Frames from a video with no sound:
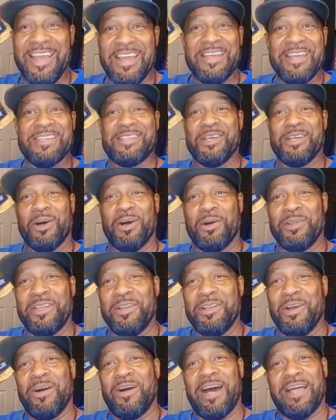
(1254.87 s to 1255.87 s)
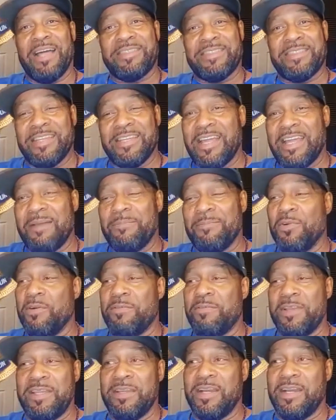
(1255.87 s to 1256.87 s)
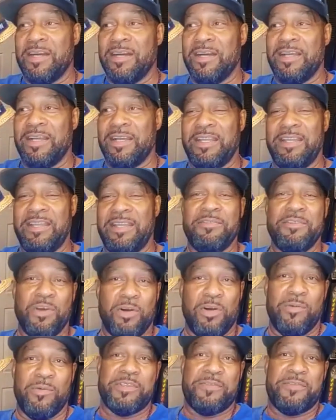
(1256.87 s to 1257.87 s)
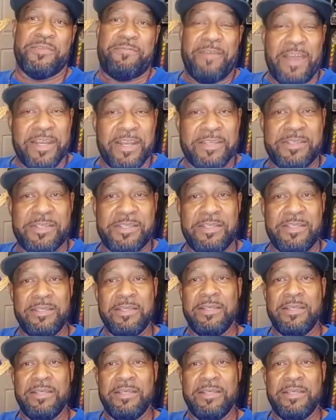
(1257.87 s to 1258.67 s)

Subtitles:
So, I think that movie, even though it was fantasy,